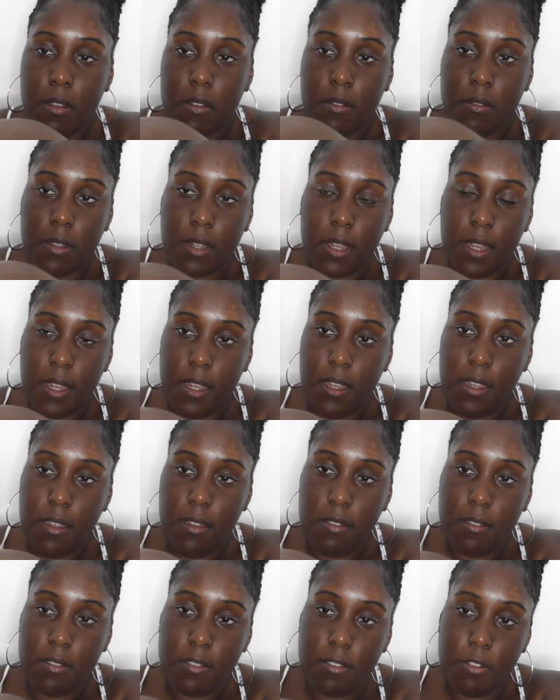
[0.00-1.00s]
Okay,
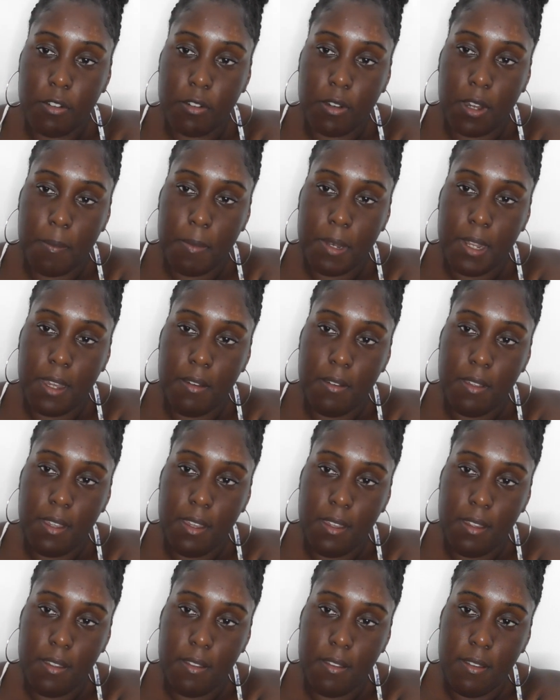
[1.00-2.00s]
it's not coming out
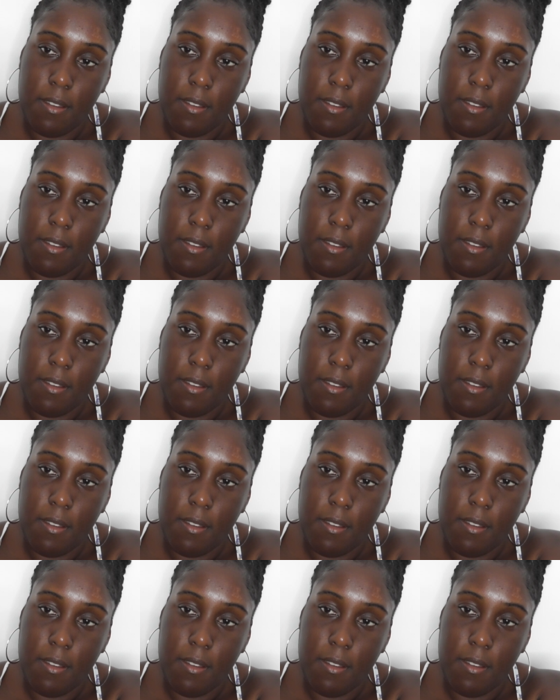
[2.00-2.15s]
yet.